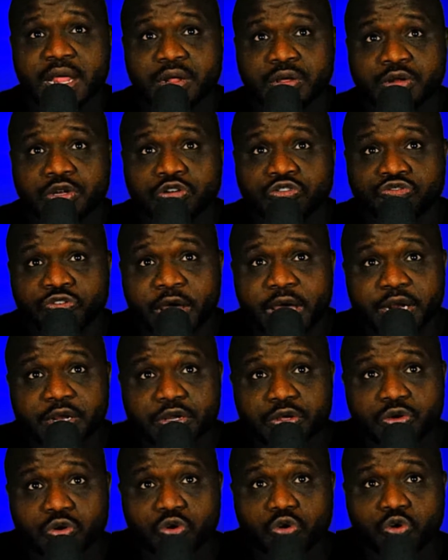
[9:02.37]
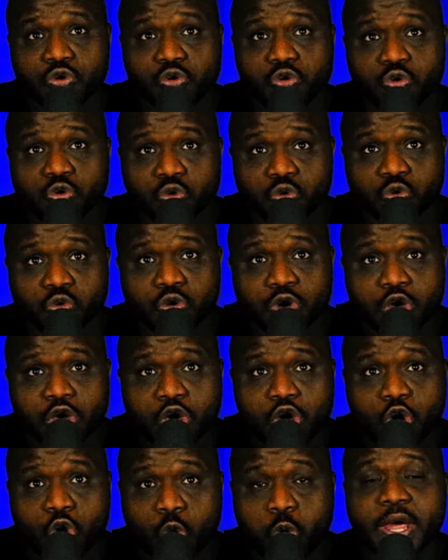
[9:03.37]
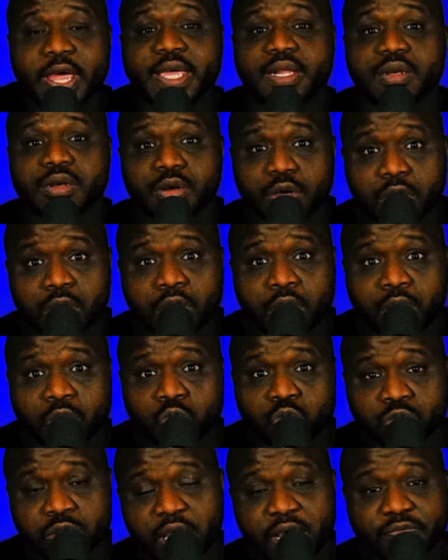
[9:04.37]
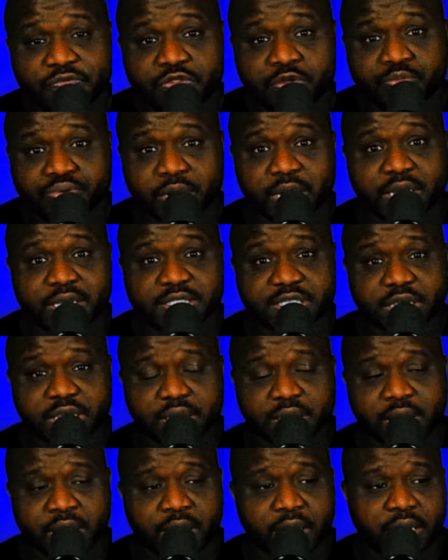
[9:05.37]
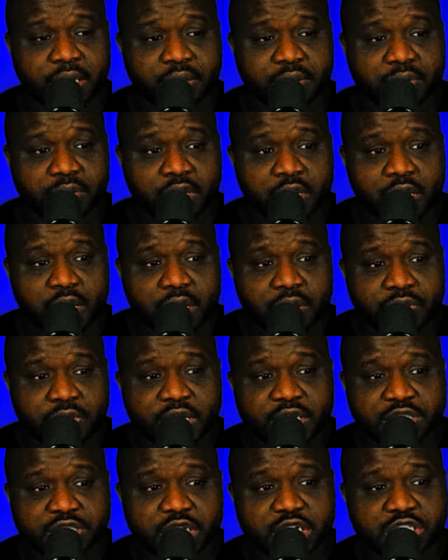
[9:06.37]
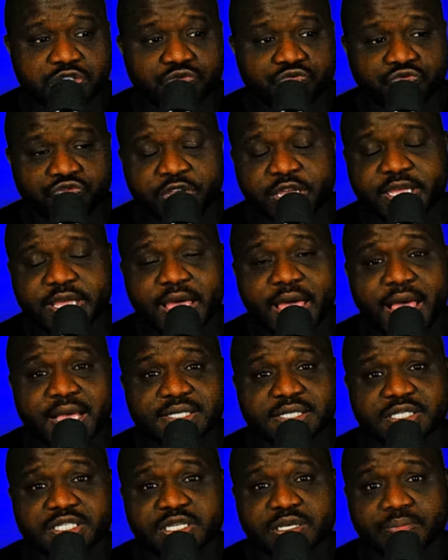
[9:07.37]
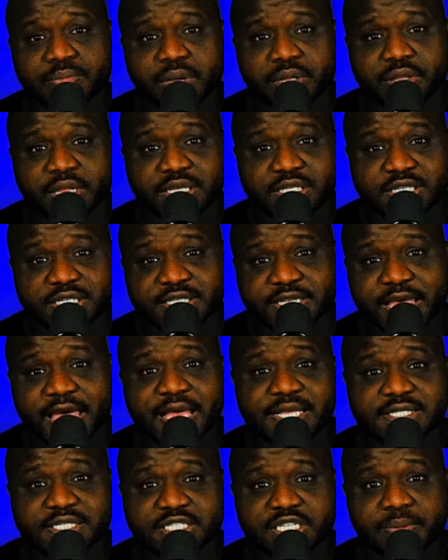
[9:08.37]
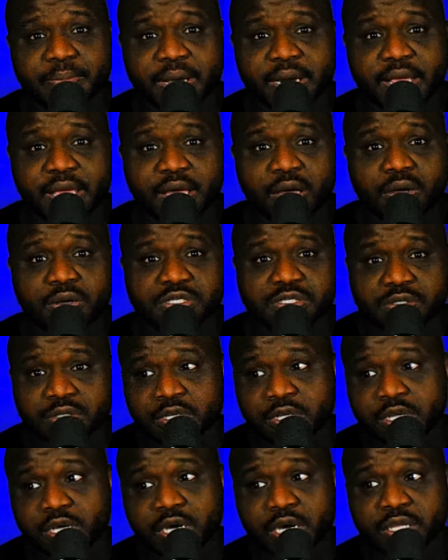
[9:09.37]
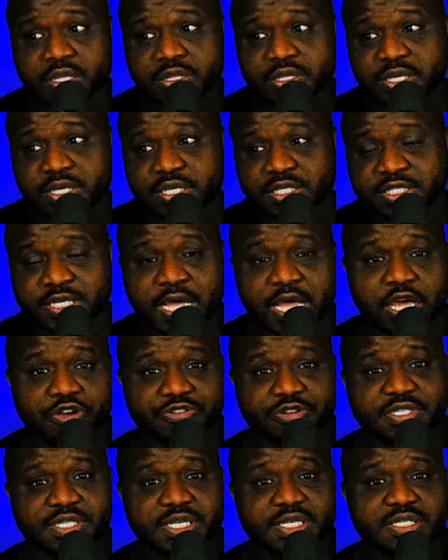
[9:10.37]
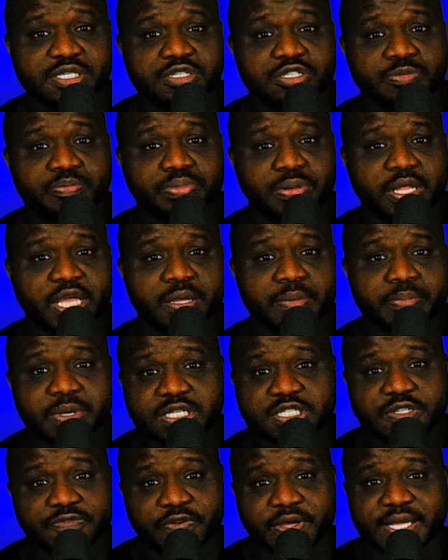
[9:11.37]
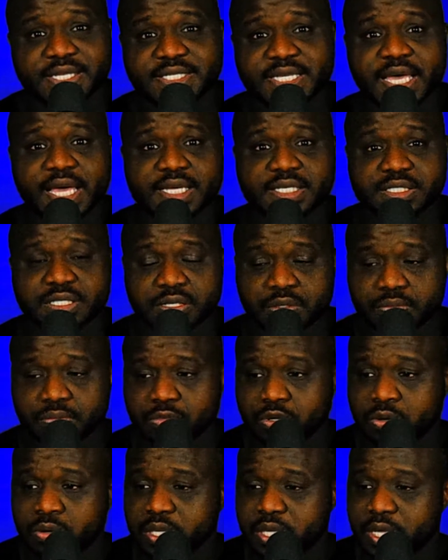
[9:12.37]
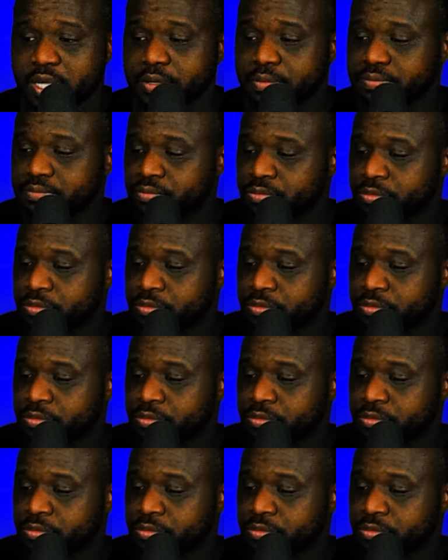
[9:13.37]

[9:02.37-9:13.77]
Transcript: a director who quit, who left the project, and they just casted somebody else other than John Krasinski to play Mr. Fantastic. Okay,